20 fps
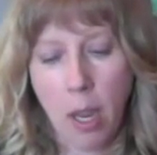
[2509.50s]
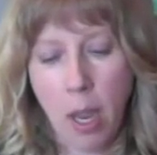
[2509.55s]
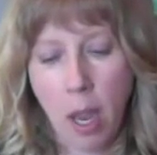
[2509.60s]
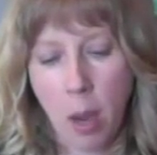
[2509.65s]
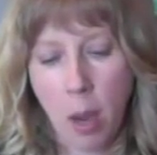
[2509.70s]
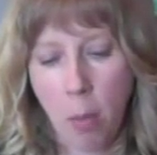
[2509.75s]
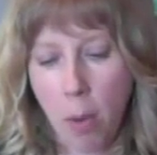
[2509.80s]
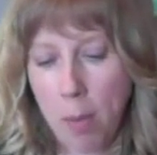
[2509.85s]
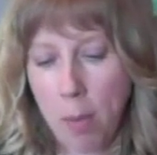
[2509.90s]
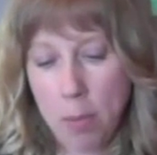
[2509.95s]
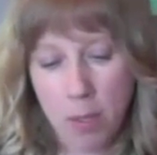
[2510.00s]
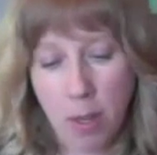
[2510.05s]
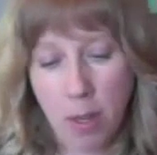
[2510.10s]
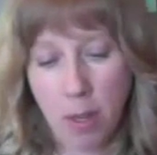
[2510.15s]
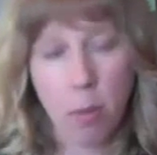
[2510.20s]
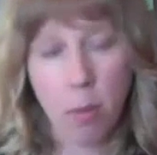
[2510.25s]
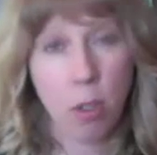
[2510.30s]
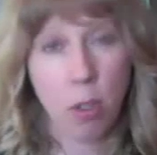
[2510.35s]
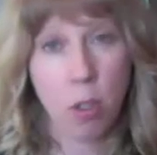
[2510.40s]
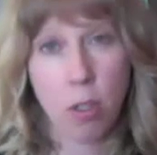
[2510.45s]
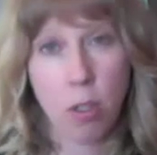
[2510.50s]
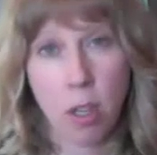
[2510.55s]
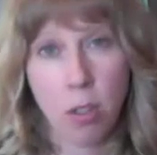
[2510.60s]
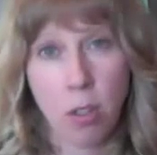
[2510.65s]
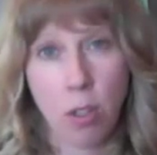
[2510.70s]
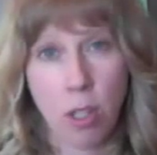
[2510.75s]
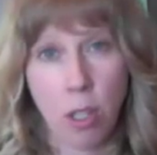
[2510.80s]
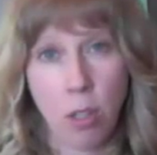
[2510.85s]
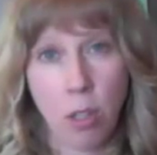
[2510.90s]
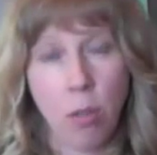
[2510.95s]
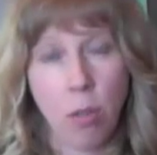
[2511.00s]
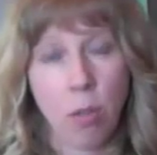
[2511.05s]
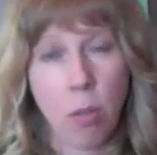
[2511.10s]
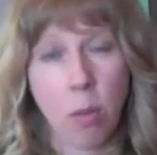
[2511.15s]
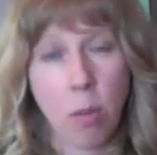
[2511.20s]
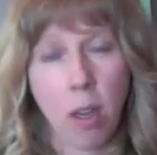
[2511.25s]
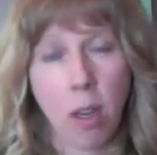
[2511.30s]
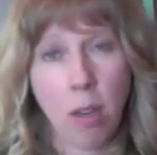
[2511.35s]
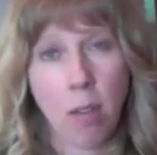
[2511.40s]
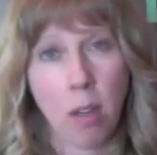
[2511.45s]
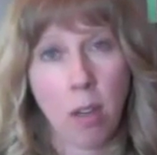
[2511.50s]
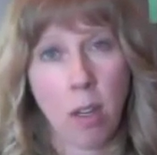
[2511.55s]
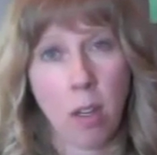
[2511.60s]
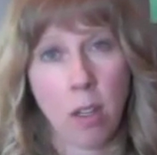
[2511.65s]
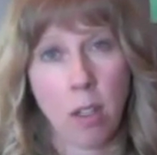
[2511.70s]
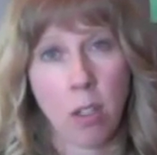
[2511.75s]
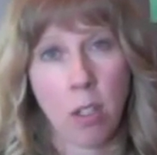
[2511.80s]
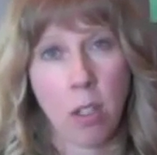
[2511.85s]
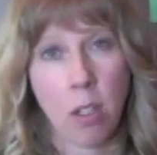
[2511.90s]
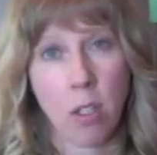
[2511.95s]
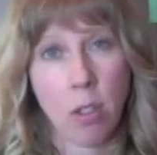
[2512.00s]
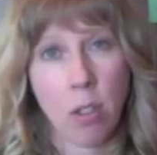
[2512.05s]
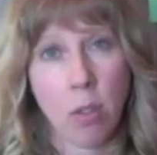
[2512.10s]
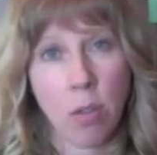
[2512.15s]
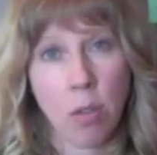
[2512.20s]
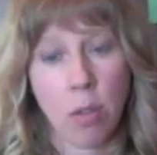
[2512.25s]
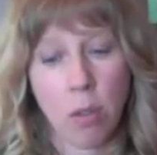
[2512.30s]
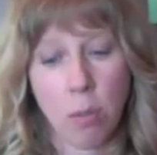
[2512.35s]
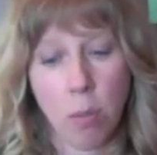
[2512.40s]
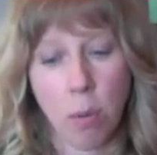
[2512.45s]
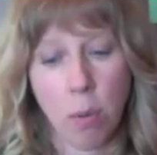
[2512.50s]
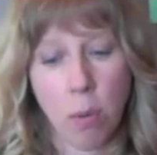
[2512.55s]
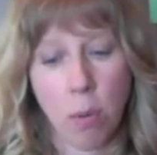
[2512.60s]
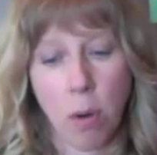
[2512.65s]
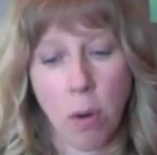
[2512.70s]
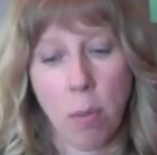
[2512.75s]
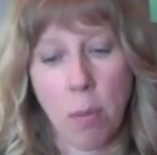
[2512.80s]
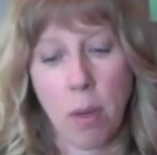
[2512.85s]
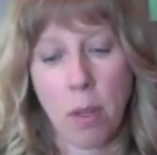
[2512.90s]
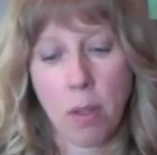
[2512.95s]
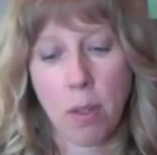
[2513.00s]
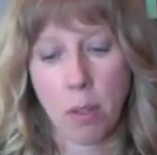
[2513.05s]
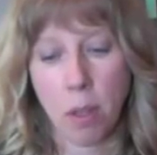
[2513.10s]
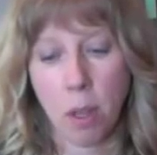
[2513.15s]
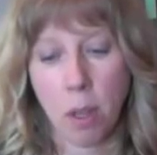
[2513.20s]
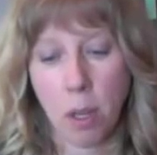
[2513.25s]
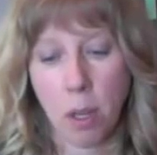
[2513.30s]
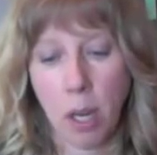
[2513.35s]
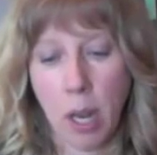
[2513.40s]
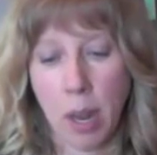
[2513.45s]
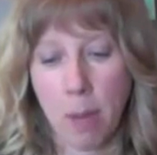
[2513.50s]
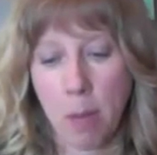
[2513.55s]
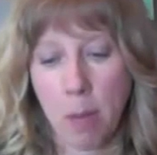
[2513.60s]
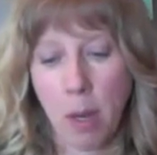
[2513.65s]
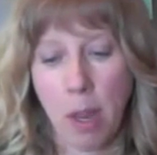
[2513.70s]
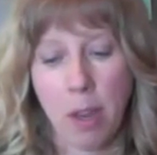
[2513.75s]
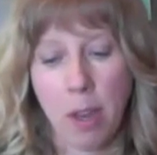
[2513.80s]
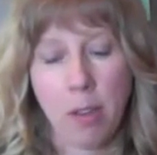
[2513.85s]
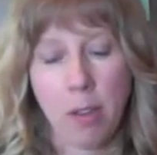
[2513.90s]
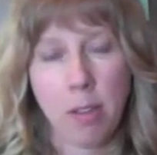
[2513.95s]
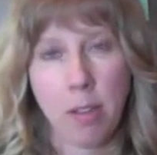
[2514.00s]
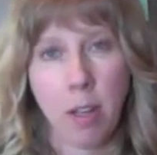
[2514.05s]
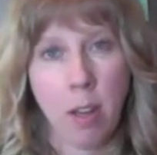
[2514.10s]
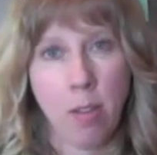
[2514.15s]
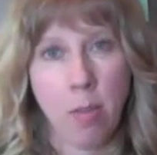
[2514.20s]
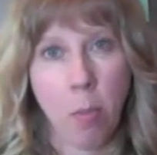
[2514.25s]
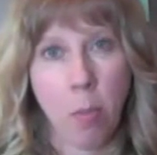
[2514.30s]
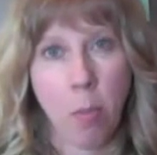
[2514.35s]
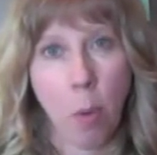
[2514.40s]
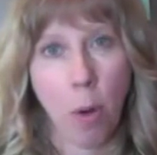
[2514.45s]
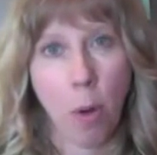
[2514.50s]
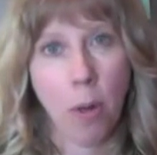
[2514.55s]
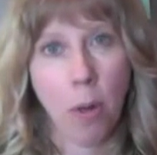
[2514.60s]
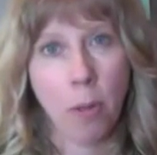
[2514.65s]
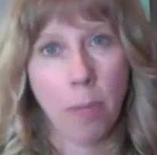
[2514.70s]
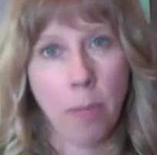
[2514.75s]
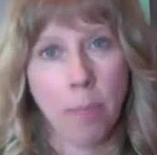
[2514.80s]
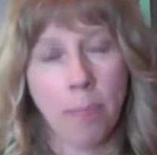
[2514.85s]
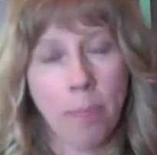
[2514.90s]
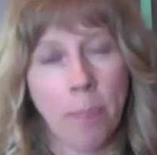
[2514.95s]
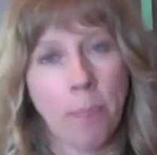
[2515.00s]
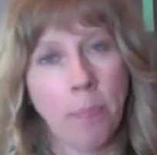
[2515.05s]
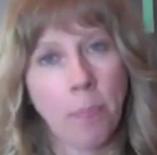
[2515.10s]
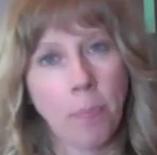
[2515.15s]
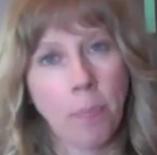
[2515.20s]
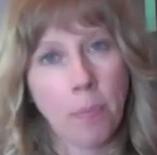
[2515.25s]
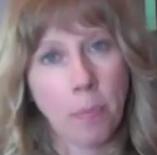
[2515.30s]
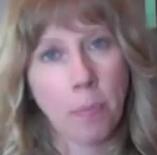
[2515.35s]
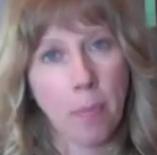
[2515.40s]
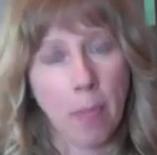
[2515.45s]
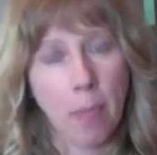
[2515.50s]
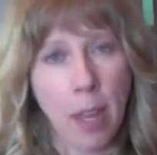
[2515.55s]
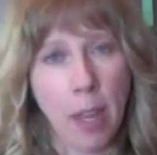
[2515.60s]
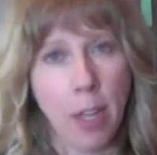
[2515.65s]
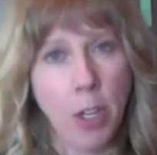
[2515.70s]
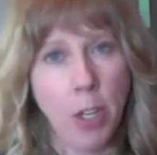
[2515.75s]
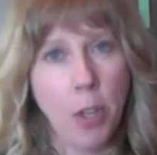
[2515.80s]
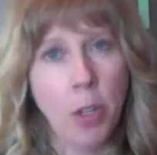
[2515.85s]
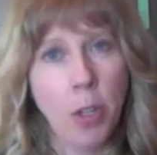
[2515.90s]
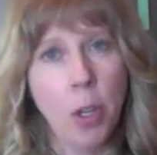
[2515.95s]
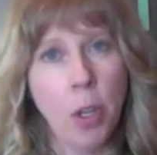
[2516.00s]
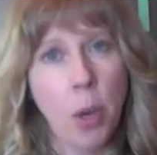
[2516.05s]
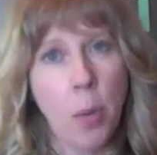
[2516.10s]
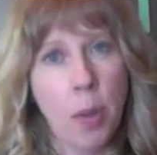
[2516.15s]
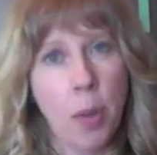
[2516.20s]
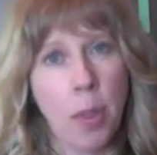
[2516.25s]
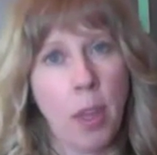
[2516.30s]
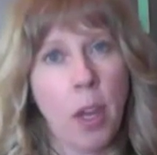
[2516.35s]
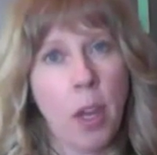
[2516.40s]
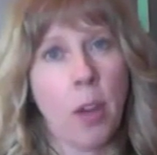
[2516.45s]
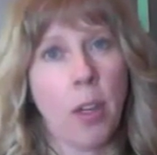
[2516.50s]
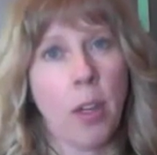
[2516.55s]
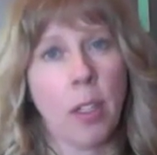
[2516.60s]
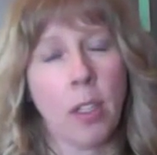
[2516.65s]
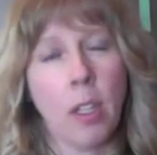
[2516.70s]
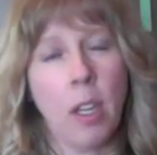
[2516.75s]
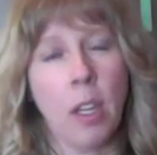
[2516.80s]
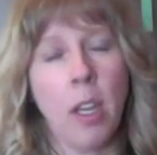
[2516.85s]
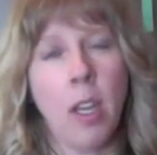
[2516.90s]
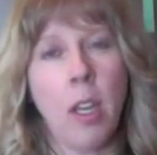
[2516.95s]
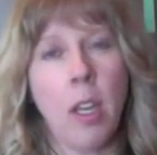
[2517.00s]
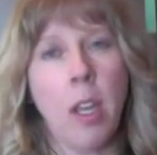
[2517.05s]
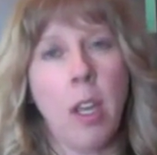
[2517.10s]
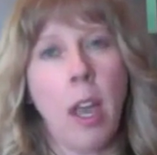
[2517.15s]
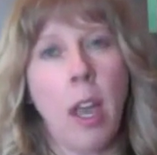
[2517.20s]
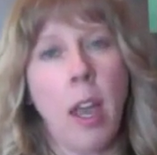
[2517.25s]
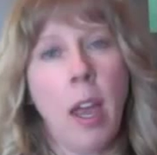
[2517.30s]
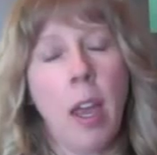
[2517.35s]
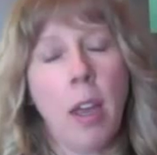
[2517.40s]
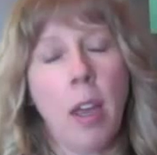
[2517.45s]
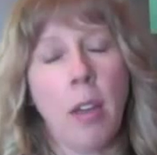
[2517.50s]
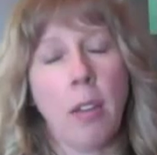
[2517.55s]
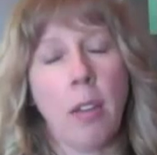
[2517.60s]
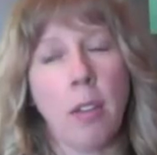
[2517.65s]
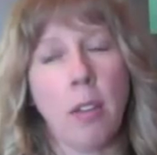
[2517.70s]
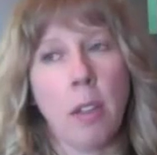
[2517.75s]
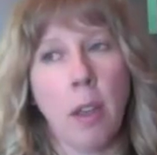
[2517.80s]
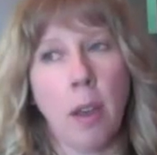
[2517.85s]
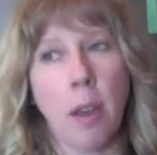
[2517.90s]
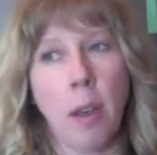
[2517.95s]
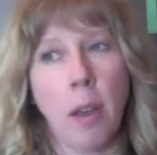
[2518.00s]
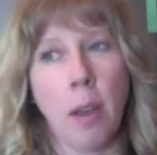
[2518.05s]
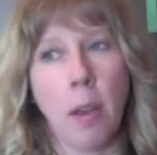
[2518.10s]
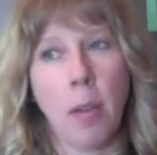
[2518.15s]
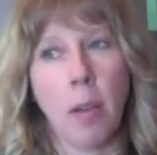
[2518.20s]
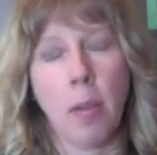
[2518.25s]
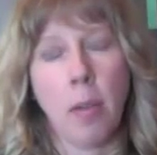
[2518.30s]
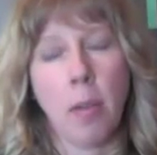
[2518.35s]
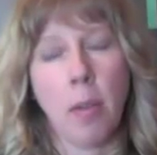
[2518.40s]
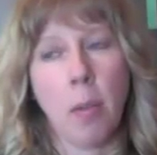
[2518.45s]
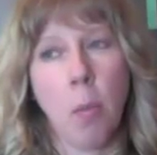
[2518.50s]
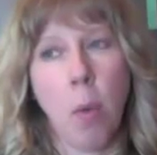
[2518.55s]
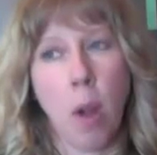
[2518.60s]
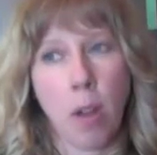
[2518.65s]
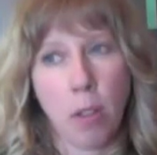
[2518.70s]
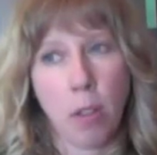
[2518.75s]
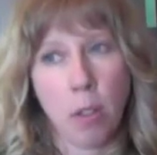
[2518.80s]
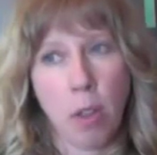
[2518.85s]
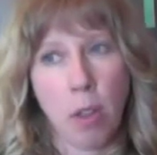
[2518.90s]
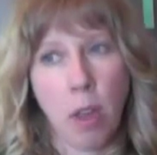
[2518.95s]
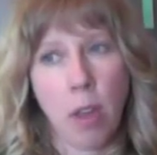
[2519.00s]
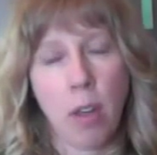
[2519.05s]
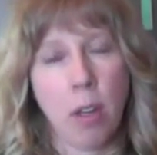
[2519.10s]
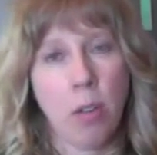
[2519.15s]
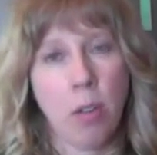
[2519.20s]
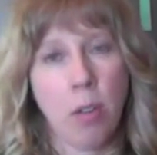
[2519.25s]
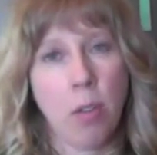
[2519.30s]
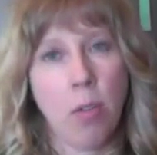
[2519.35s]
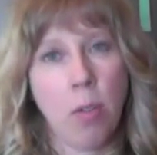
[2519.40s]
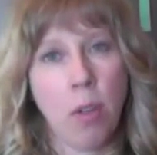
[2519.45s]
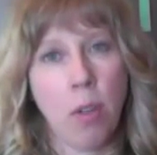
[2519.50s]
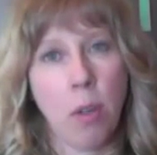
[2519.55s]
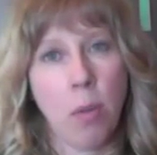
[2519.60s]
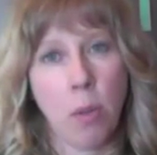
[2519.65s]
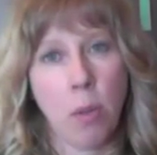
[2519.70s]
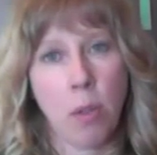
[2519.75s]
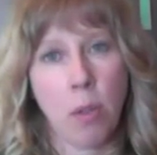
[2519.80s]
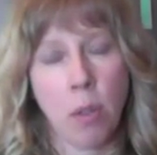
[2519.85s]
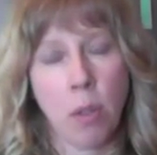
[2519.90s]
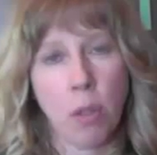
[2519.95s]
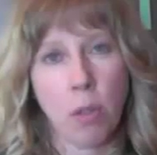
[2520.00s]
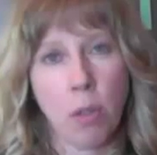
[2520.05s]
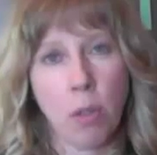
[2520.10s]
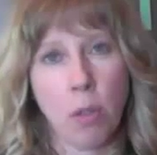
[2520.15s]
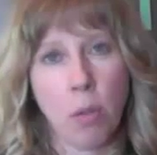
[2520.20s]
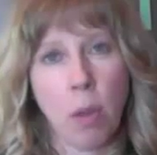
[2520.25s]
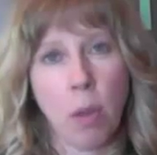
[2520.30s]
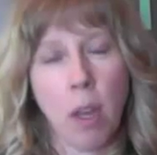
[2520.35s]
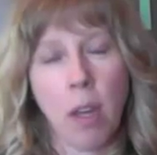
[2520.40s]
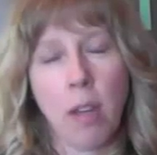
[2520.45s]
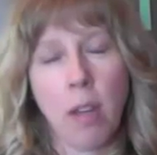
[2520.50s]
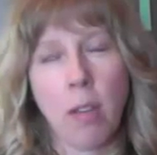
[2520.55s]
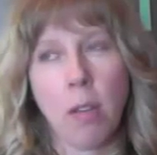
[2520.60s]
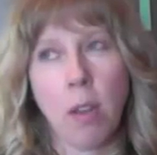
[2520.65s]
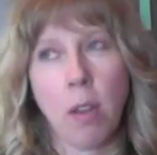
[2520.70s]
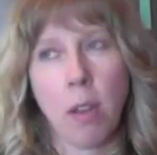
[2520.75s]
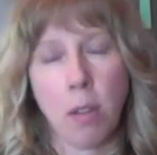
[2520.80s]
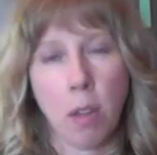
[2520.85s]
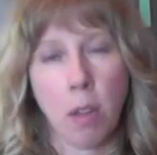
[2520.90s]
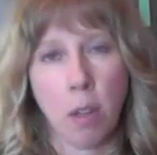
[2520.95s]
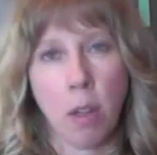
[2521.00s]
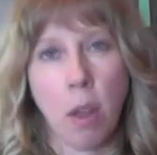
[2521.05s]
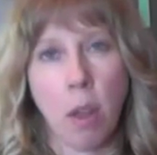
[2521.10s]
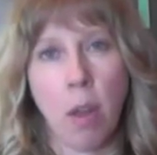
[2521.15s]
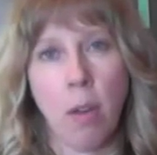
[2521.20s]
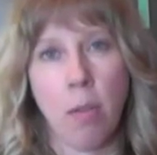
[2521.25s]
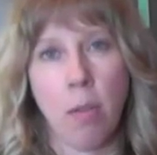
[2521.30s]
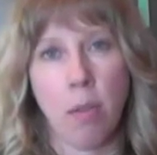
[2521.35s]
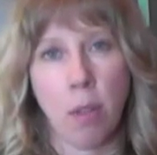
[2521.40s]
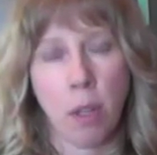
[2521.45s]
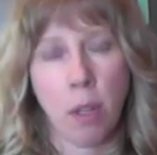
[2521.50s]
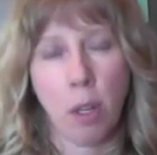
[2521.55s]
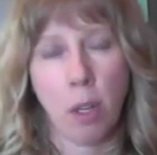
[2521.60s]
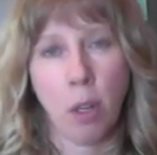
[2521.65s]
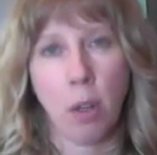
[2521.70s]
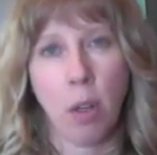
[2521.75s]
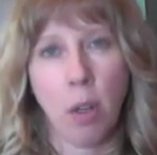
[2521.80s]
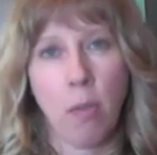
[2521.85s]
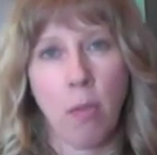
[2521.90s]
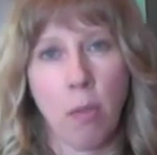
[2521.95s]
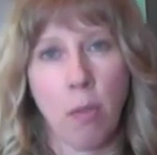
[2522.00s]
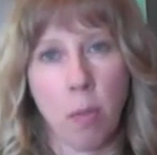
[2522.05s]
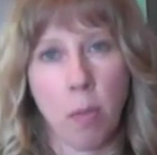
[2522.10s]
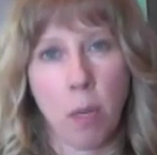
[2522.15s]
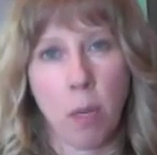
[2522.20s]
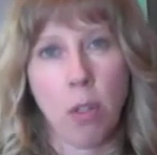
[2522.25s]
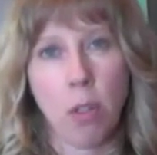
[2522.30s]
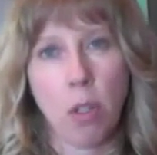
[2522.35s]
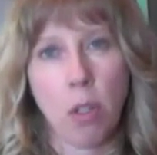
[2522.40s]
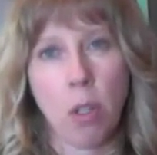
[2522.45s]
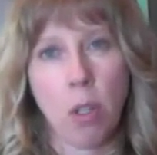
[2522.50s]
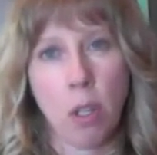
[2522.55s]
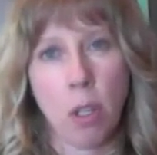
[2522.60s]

a website which is actually new to me. I haven't had a chance to explore it, but it's called Lyme Less, Live More. And you can go in there and watch that interview with Dr. Schwag. He's got a lot of really good information,